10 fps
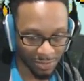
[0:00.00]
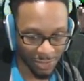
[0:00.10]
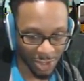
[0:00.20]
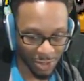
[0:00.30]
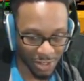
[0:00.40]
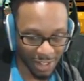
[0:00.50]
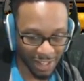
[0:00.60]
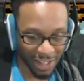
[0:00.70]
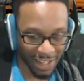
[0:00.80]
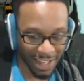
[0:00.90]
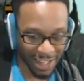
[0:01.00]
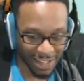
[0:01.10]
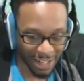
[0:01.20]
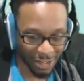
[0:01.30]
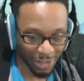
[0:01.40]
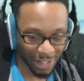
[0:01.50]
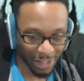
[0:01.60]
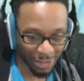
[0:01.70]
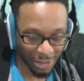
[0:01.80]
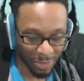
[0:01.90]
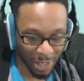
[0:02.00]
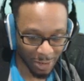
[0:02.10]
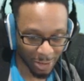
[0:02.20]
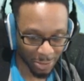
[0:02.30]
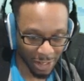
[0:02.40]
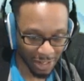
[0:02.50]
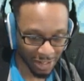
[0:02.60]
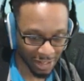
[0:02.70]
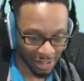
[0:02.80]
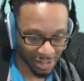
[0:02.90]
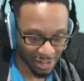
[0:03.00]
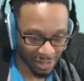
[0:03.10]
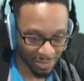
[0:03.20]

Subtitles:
Yoshi, yeah, that's another layer to the power-up, right? This?